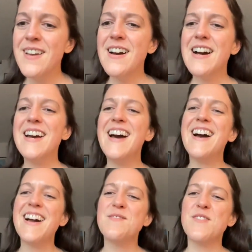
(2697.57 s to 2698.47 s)

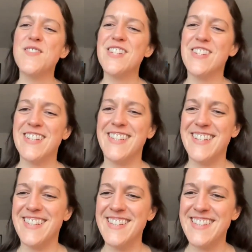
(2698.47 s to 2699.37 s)
I'm convinced Jessie
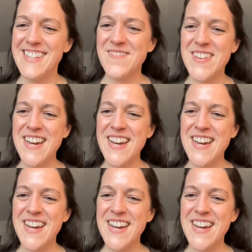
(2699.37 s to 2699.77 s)
doesn't sleep.